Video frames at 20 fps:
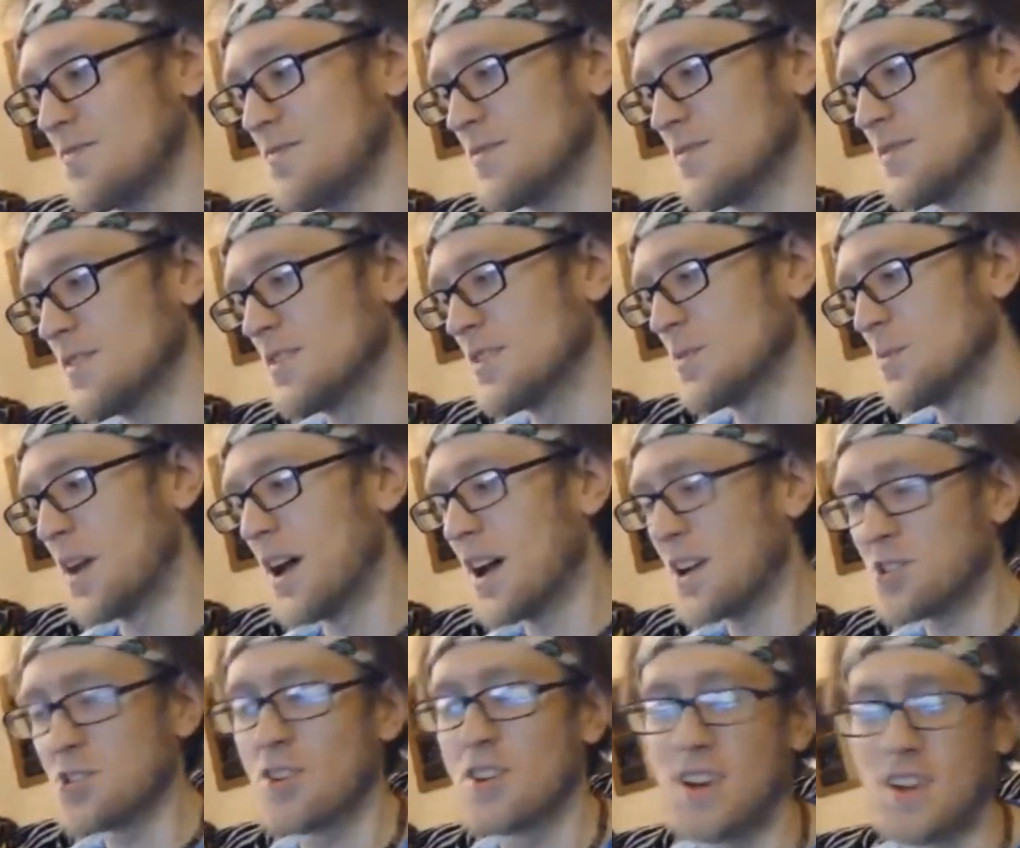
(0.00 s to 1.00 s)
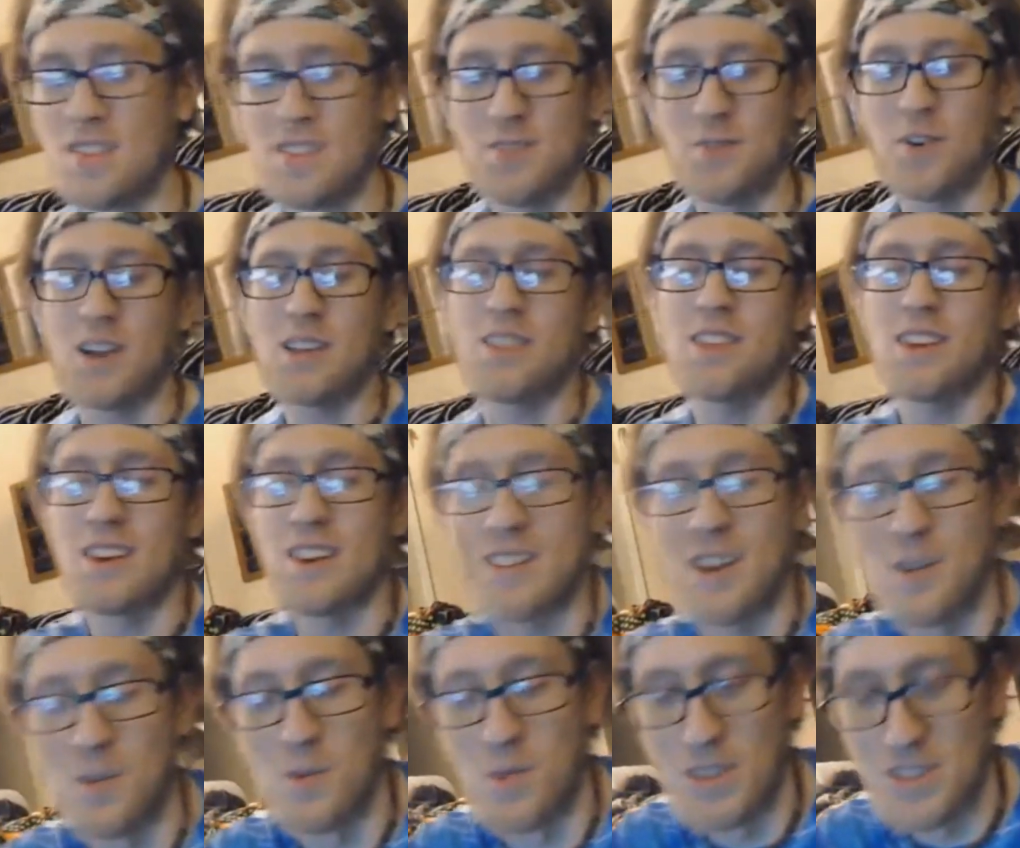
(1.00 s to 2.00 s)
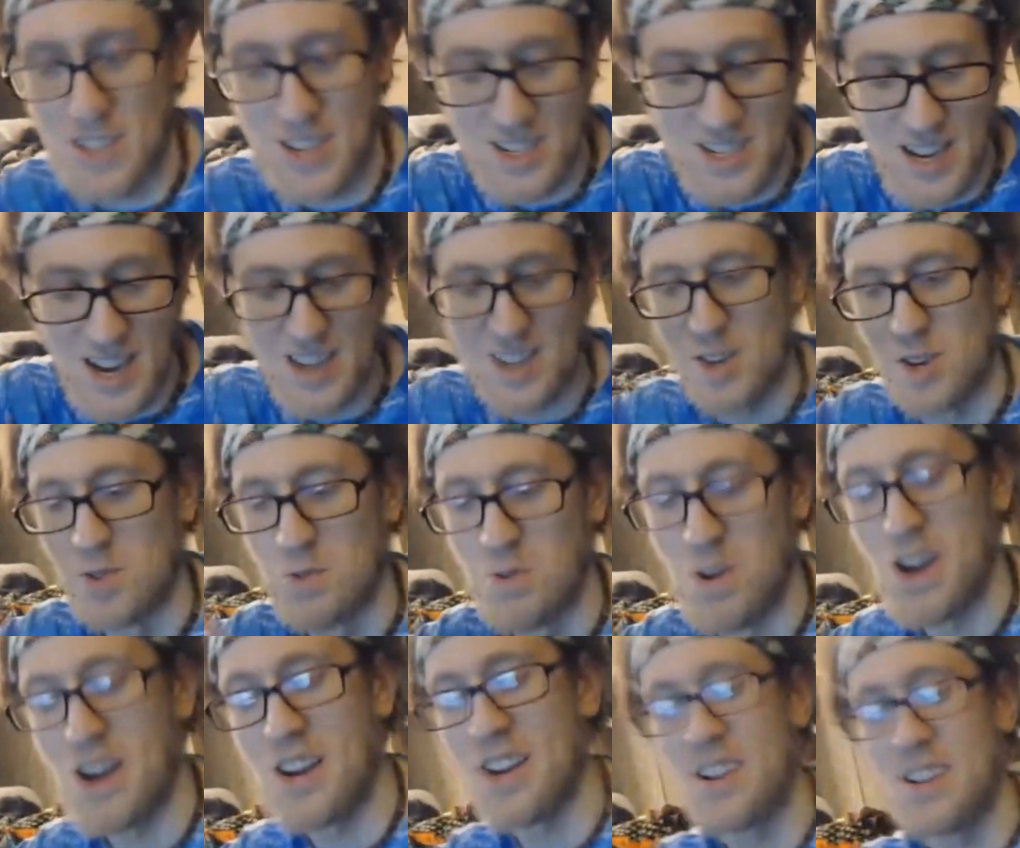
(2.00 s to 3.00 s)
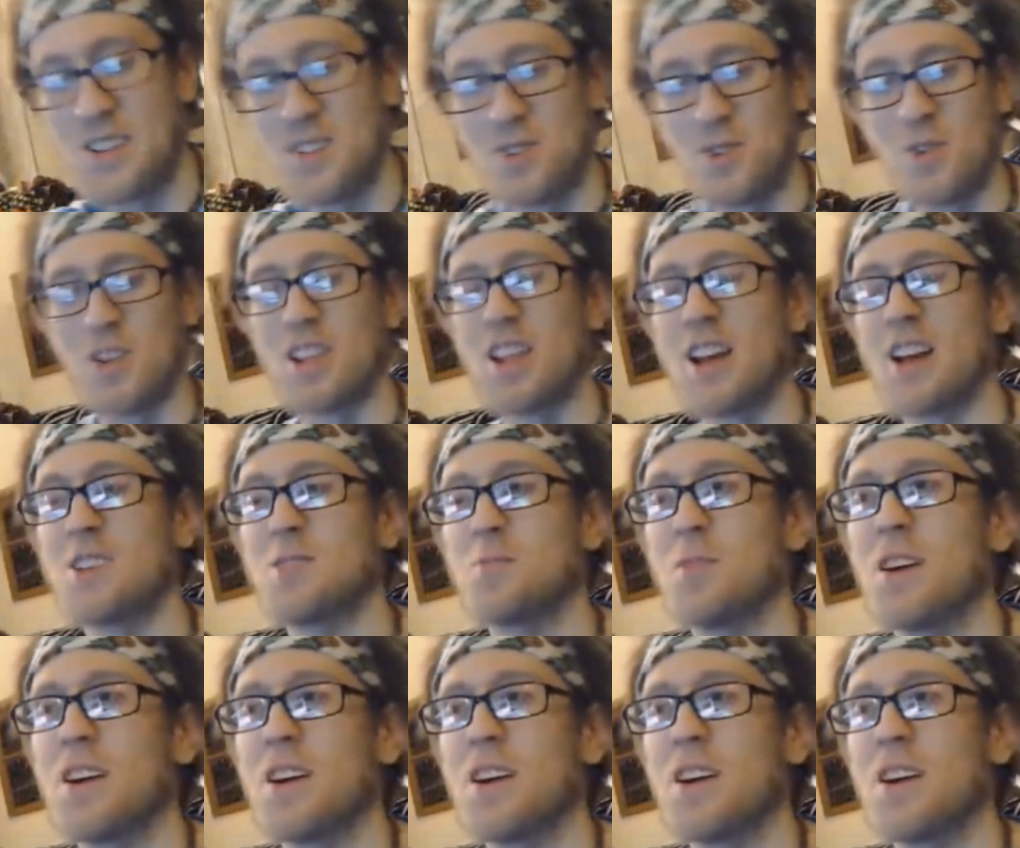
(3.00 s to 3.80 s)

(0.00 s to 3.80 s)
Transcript: But actually, the funny thing is, everyone says I degraded into a Let's Player.